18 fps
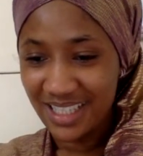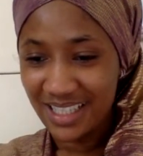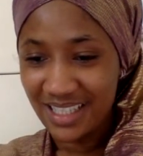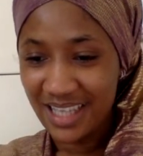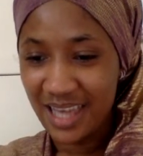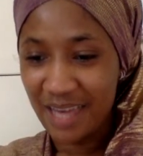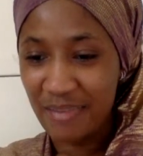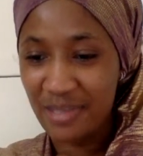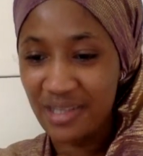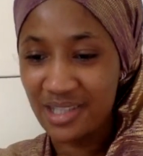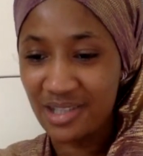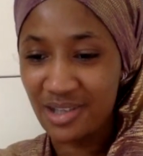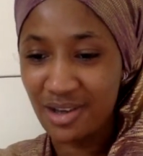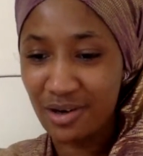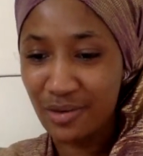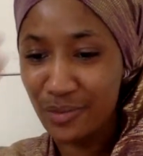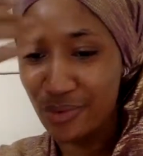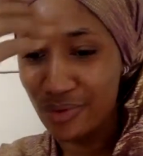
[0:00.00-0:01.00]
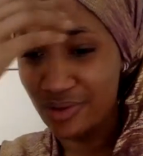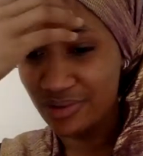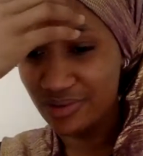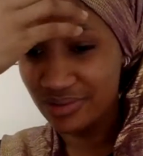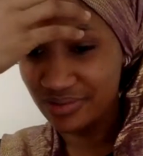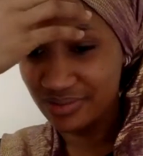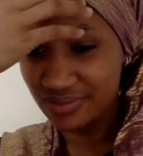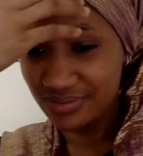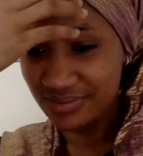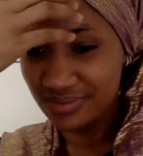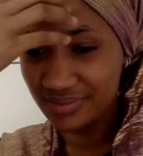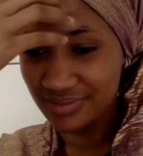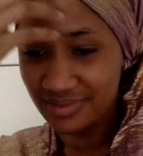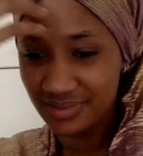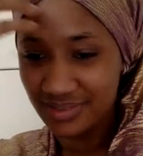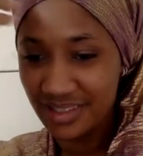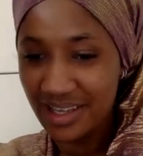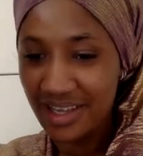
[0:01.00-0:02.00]
Let me start a war.
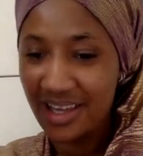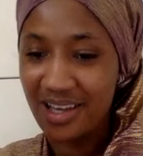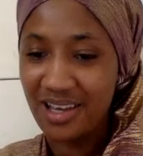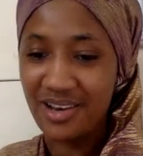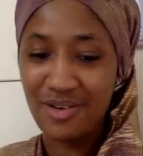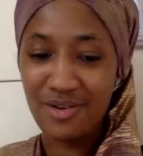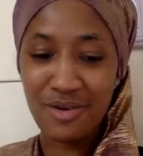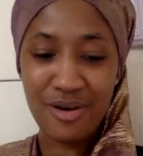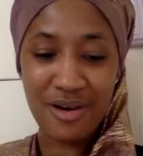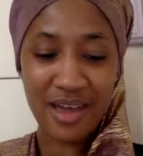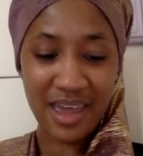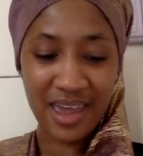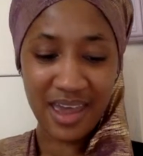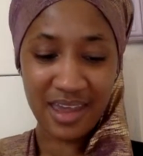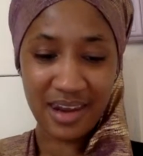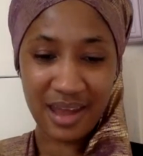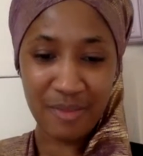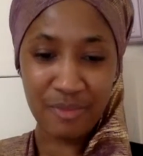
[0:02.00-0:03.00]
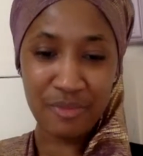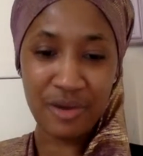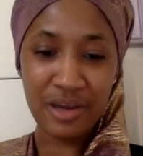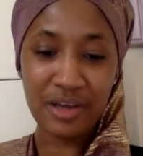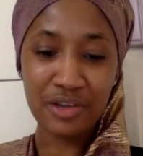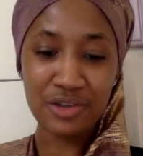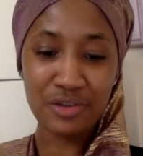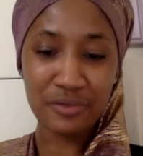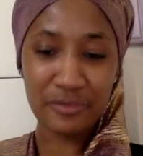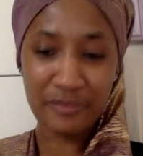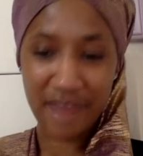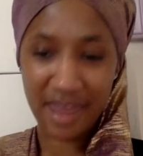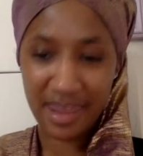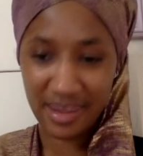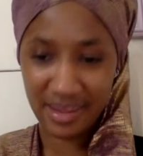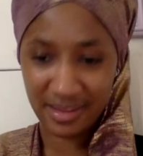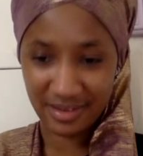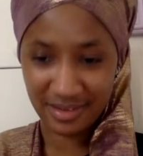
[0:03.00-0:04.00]
Go ahead. I'm ready to fight.